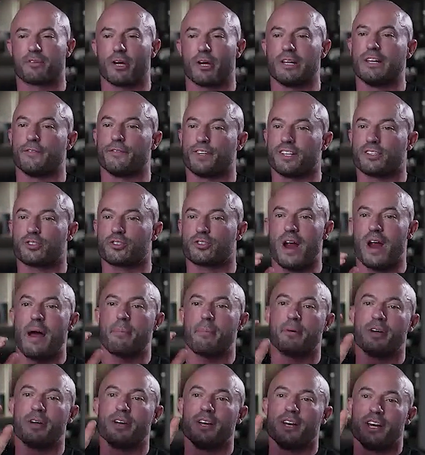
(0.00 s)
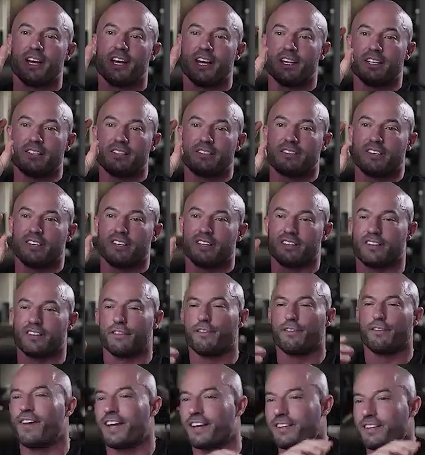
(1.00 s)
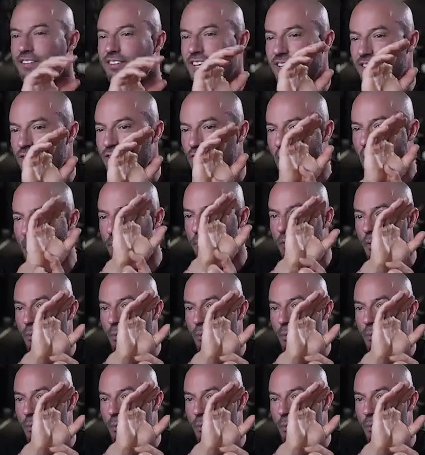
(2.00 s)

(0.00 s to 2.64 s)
So lifting strap is the figure 6 strap,